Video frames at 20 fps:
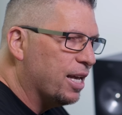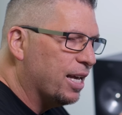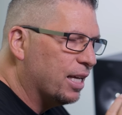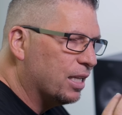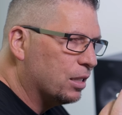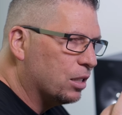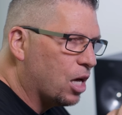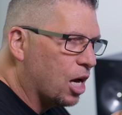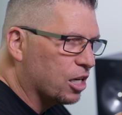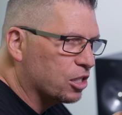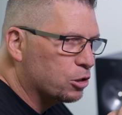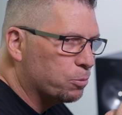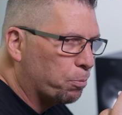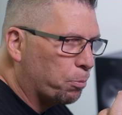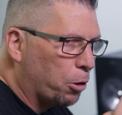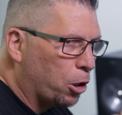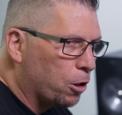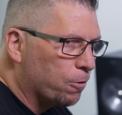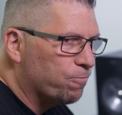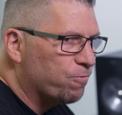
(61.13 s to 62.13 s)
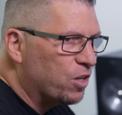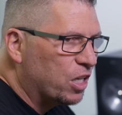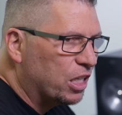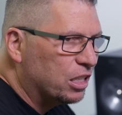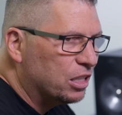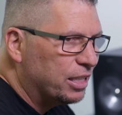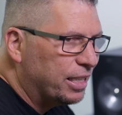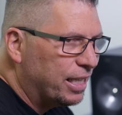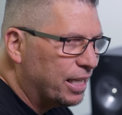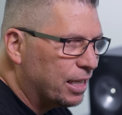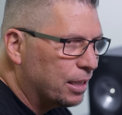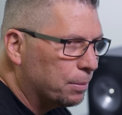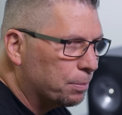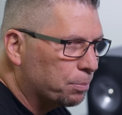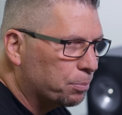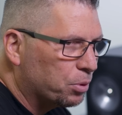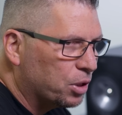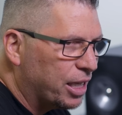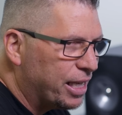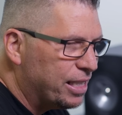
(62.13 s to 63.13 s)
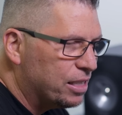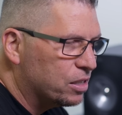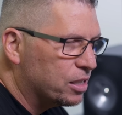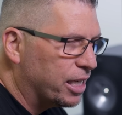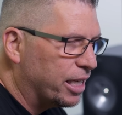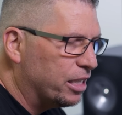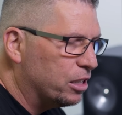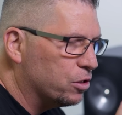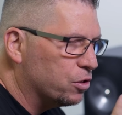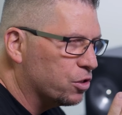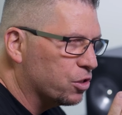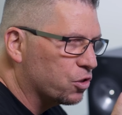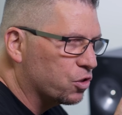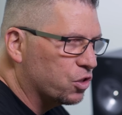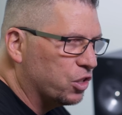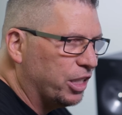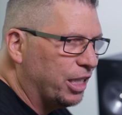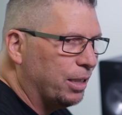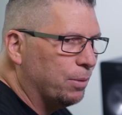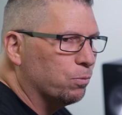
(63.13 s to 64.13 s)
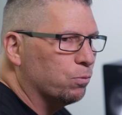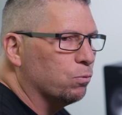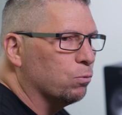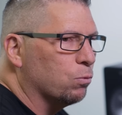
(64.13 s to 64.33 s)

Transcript: It locks perfectly in place and you just keep